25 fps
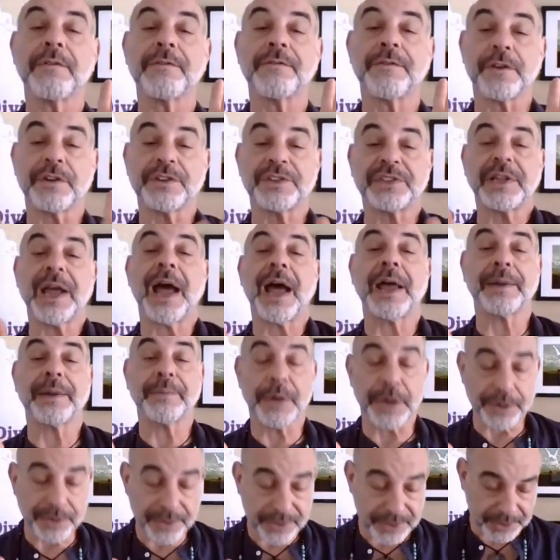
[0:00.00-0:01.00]
first
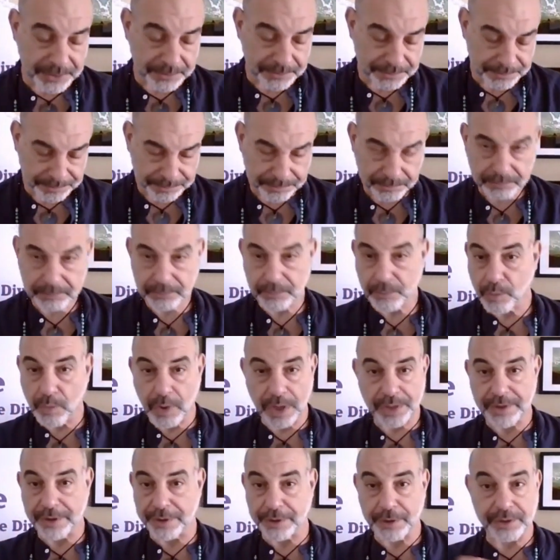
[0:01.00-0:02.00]
timers,
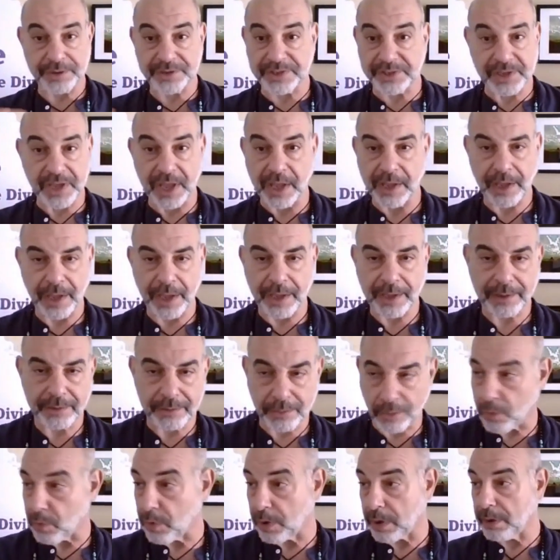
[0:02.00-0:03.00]
whether you're
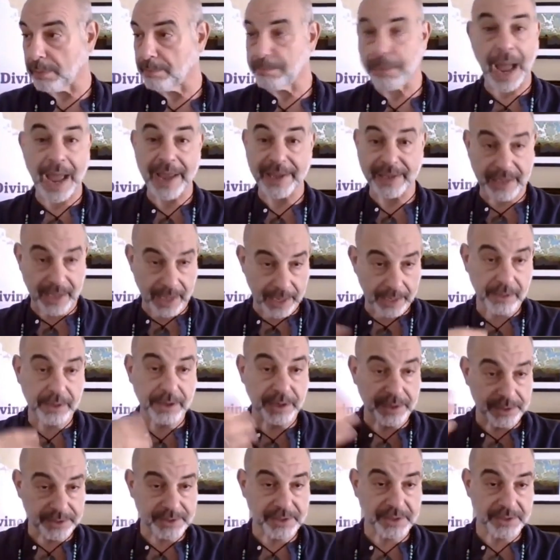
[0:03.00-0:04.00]
skiing or biking,
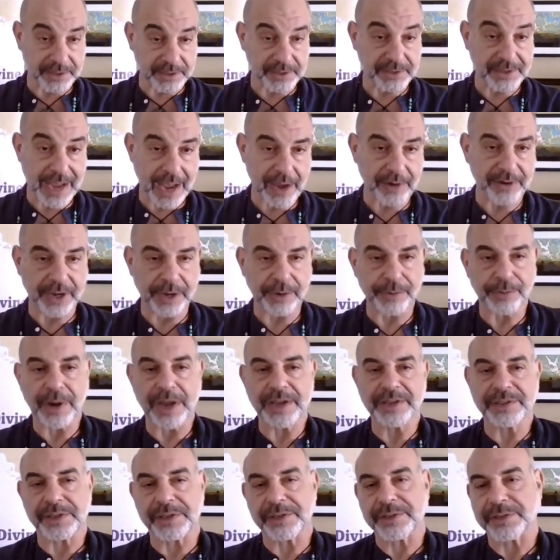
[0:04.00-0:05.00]
because this is downhill
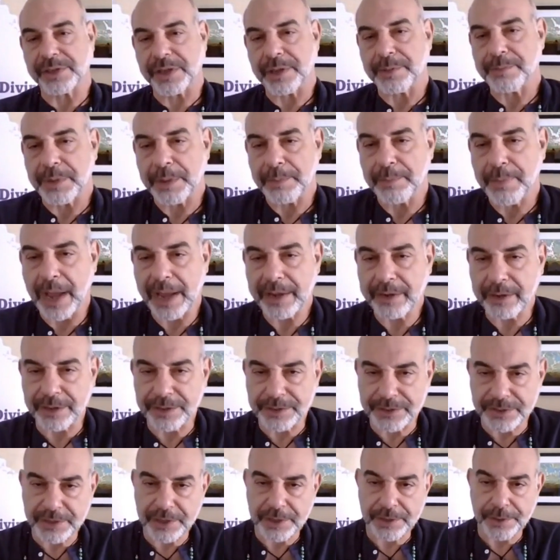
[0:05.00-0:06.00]
racers, can be
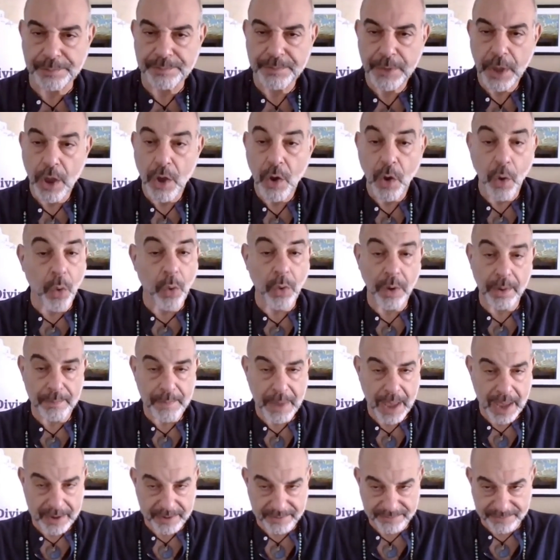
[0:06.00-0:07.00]
bikers too, or
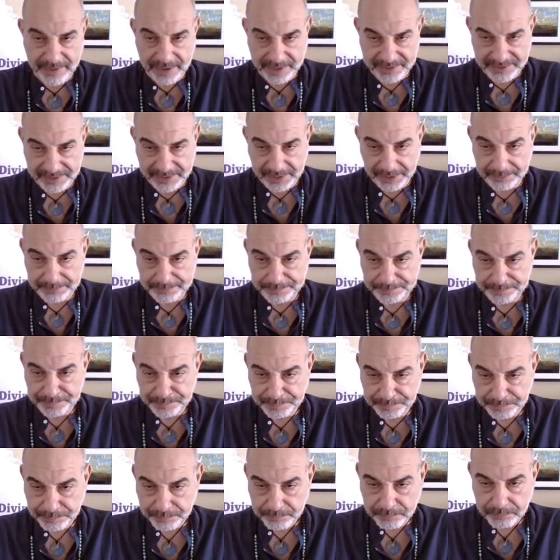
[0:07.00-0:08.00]
manifesting,
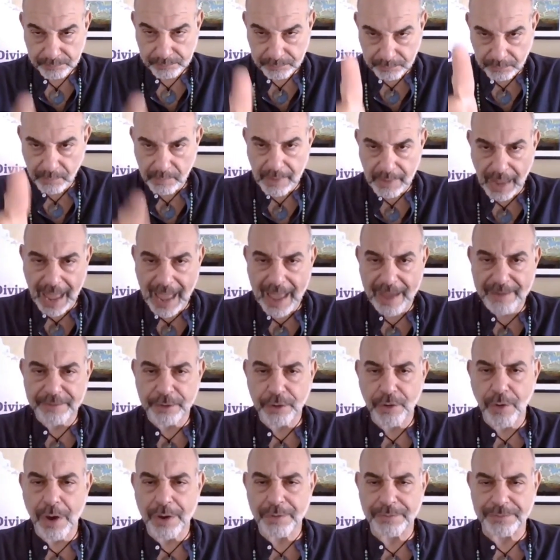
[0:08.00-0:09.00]
I have
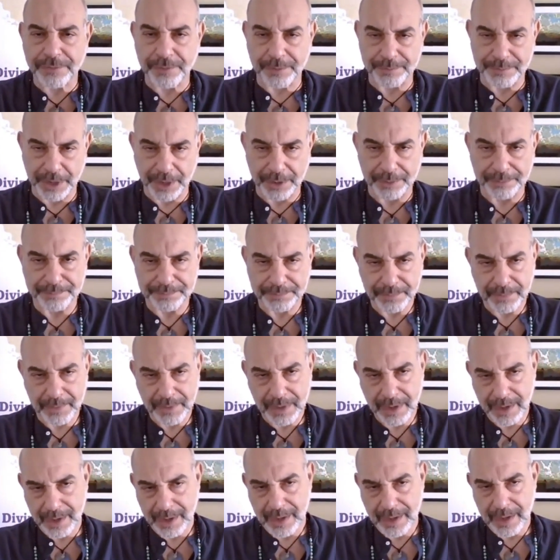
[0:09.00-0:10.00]
a quote for you.
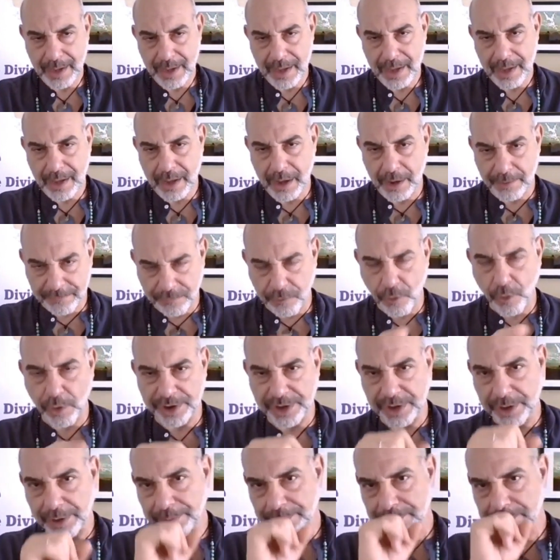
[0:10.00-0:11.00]

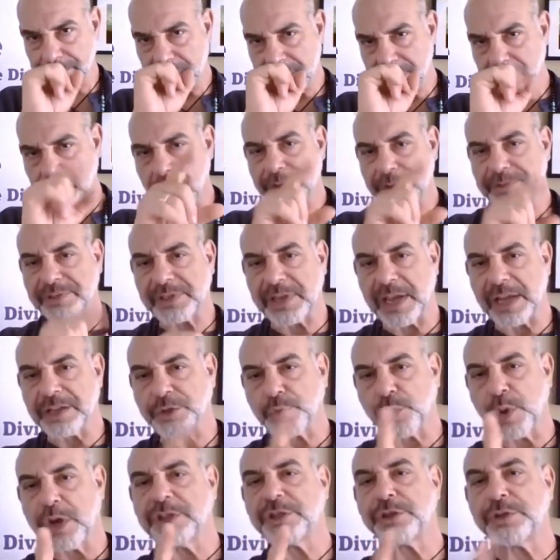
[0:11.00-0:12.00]
And the quote
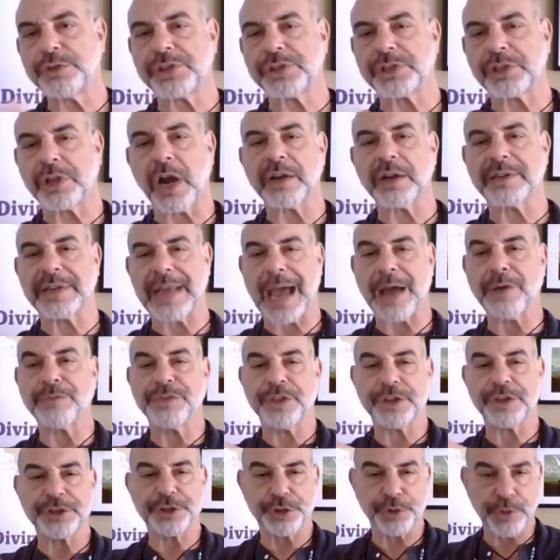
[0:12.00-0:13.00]
says, once you start
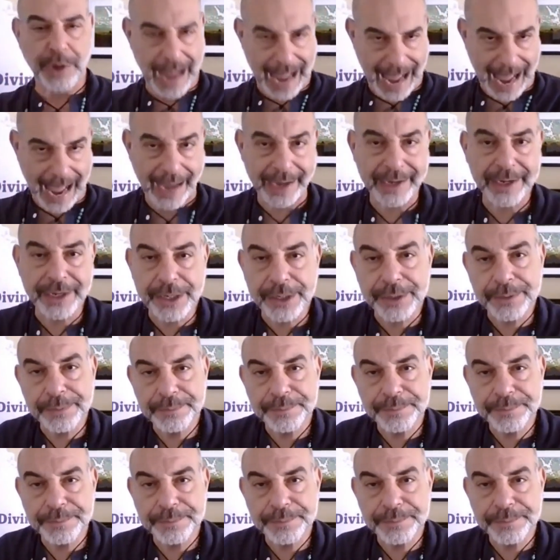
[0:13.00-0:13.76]
down the track,